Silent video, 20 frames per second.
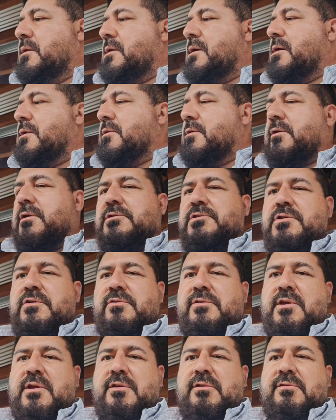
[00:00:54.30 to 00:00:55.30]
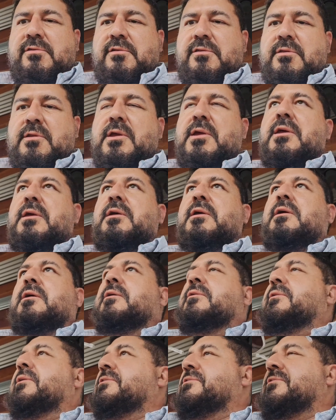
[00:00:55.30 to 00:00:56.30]
Now, there are two things,
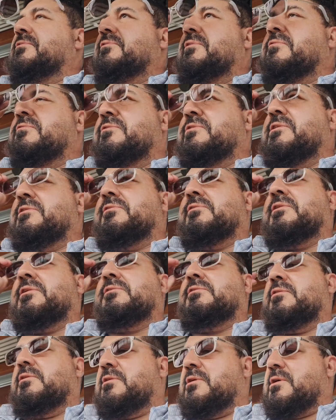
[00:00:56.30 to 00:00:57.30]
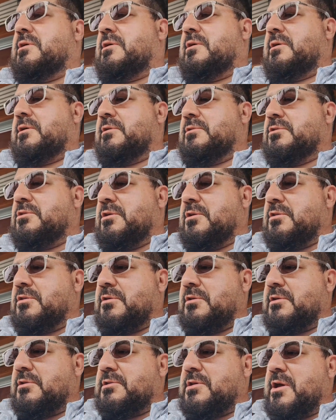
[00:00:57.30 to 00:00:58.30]
actually several things that I
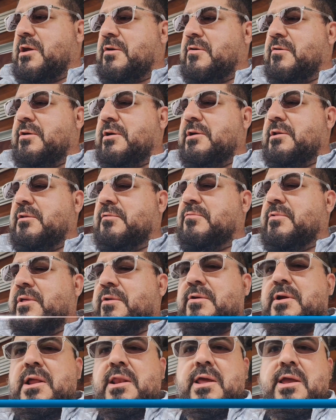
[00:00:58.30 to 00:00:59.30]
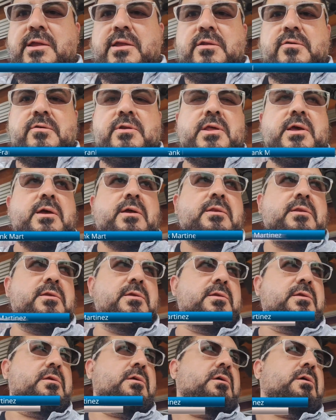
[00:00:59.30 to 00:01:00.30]
judge a taco on and whether I like it or not.
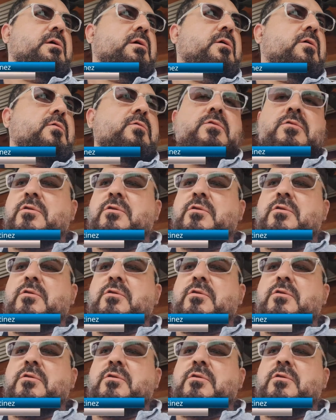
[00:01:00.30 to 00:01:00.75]
Of